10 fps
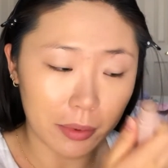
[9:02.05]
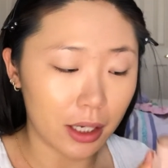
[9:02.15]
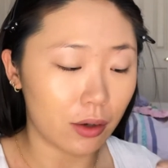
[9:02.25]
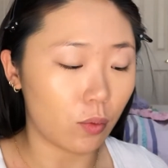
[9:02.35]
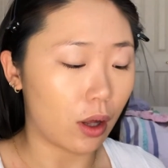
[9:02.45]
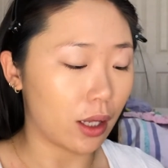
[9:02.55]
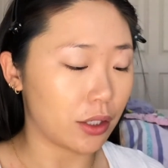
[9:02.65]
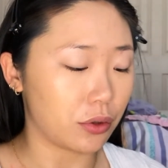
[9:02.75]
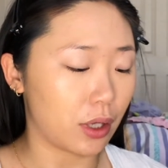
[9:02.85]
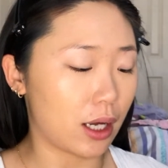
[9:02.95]
and while I
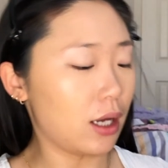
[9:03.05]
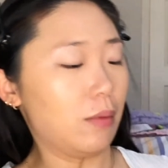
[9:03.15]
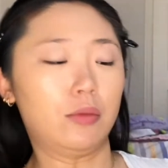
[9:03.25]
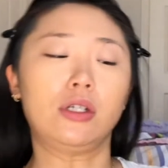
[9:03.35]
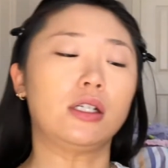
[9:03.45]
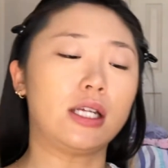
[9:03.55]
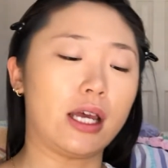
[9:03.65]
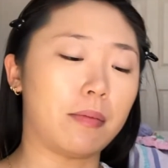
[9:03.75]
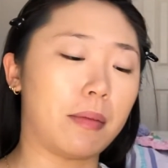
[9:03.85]
do that, I'm gonna take